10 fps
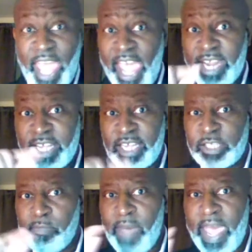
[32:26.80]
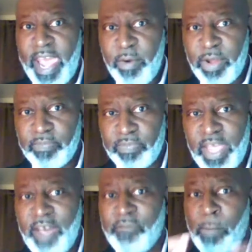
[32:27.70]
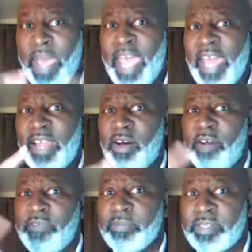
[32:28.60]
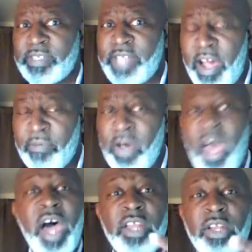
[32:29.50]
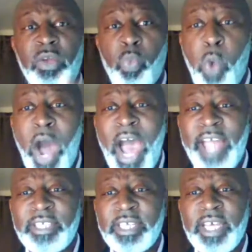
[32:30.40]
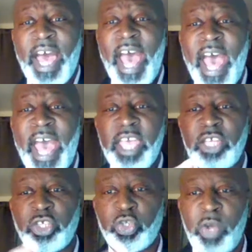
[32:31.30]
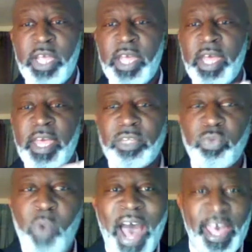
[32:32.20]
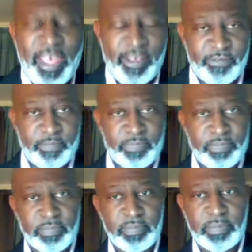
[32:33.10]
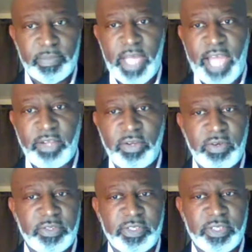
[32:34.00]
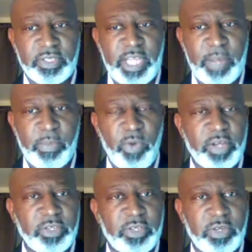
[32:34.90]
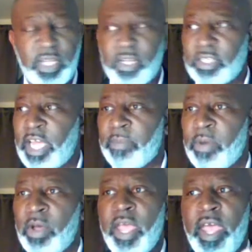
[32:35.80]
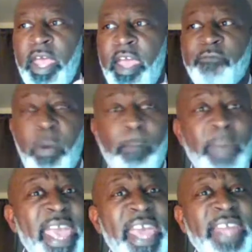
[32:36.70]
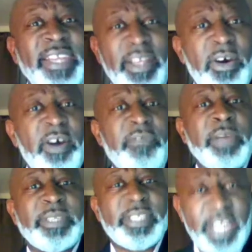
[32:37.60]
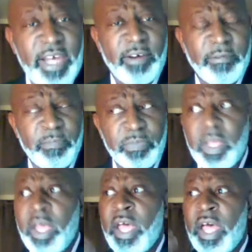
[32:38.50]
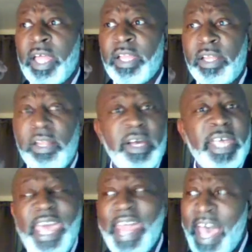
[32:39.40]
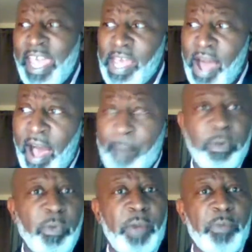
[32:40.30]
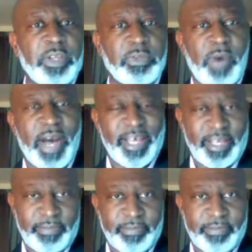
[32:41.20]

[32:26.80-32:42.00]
and he's married, if a man love himself, watch how he treat his wife. How you doing, Sister Stephanie? Welcome to the dinner table. If a man love himself, look at how he operate with his wife.